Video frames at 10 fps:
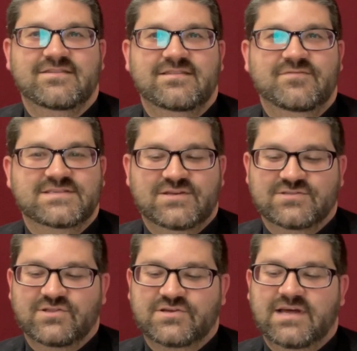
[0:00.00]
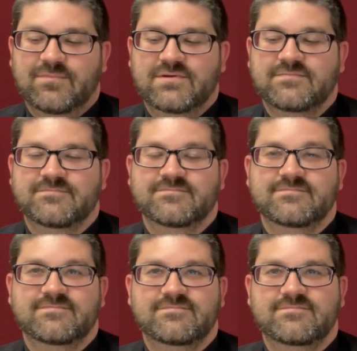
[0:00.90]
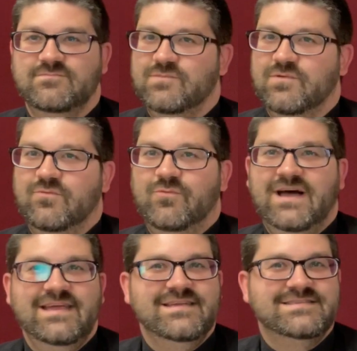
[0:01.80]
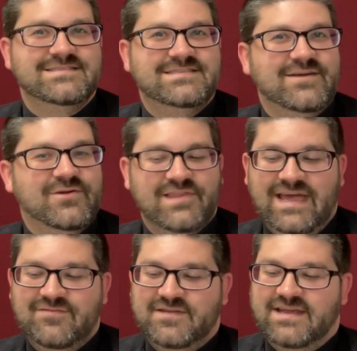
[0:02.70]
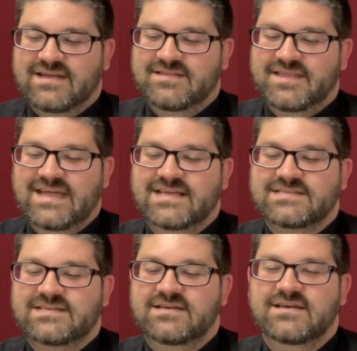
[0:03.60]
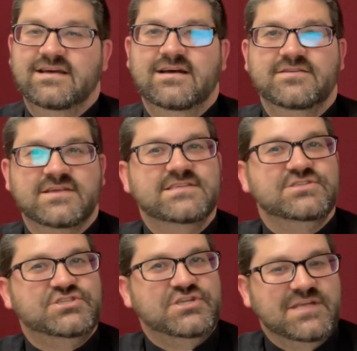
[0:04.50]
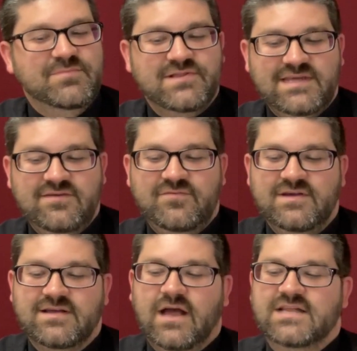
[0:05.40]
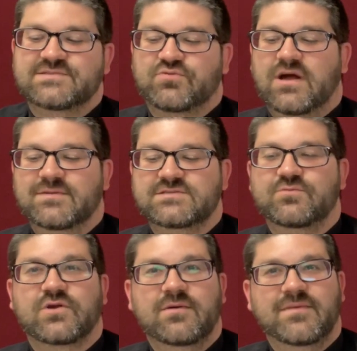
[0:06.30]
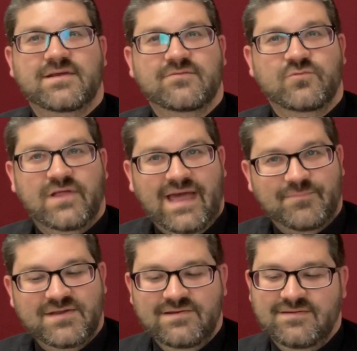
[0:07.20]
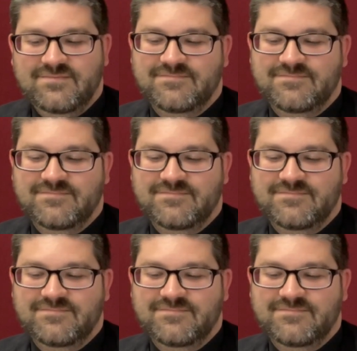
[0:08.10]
The visitors looked up. "Why is Sarah laughing?" they asked. "Doesn't she believe God's promise will happen?"